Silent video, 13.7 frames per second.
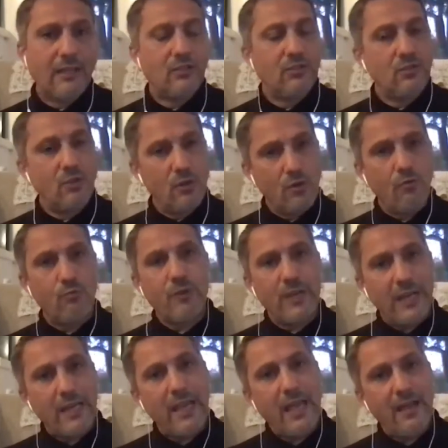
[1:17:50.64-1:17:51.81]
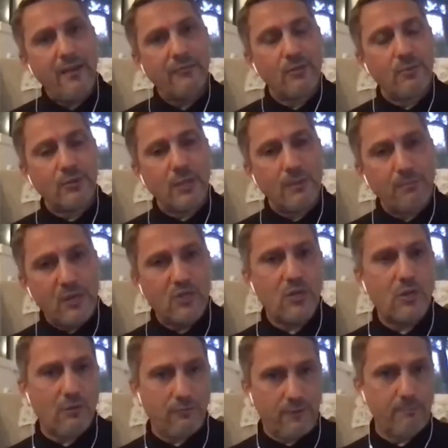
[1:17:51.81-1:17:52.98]
do you really have to put a
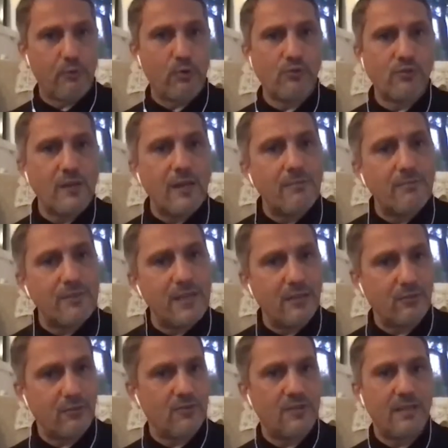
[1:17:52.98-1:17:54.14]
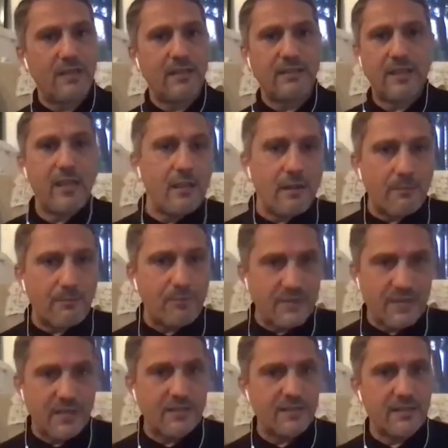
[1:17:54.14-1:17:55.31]
picture of a person up there to say that he
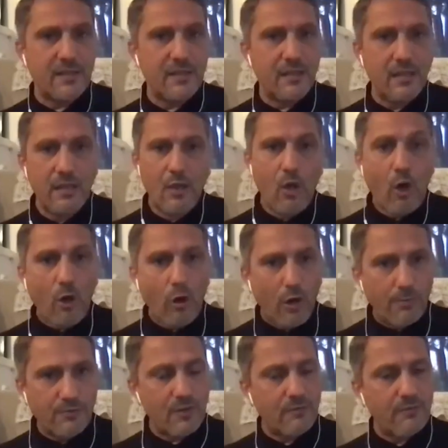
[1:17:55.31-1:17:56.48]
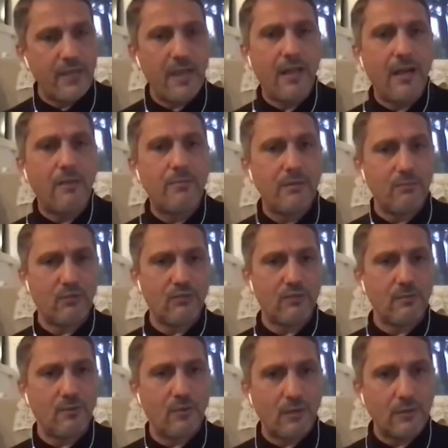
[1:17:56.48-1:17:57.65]
represents the hopes of the Arab and
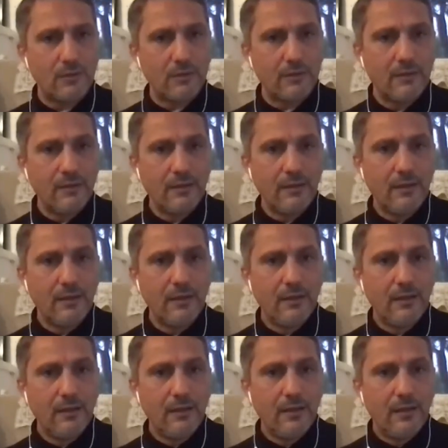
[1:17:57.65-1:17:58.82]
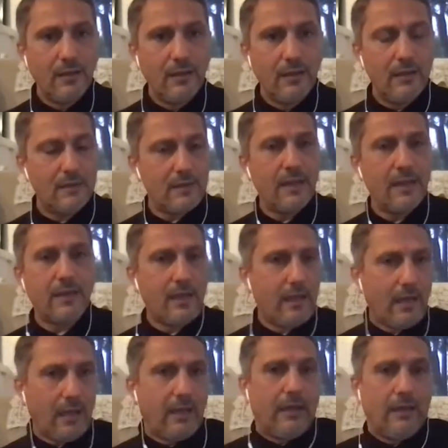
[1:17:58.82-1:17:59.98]
Muslim world? It's like,
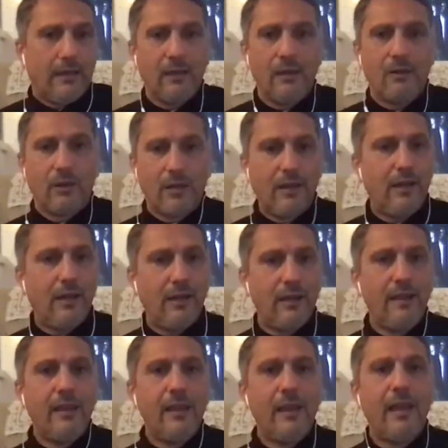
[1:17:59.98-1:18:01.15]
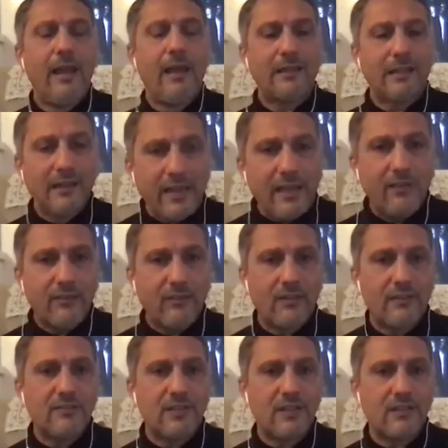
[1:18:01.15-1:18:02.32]
you know, at least
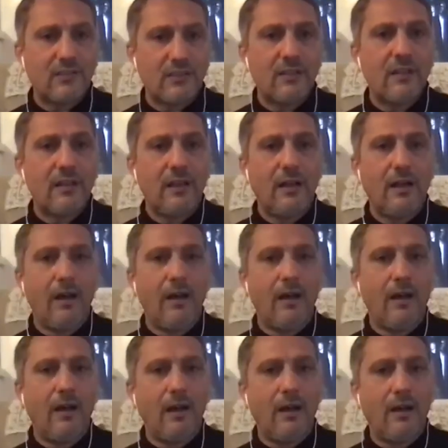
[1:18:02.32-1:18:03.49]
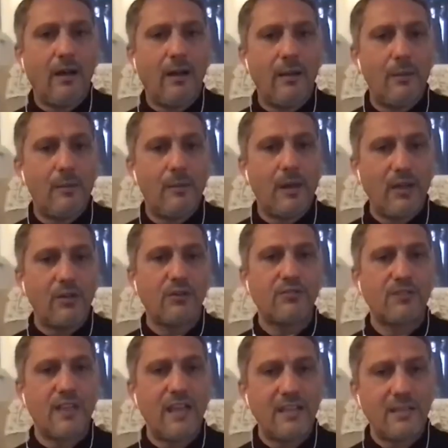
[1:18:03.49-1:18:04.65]
just
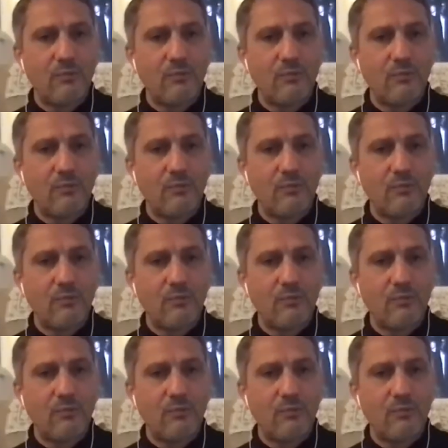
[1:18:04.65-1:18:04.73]
understand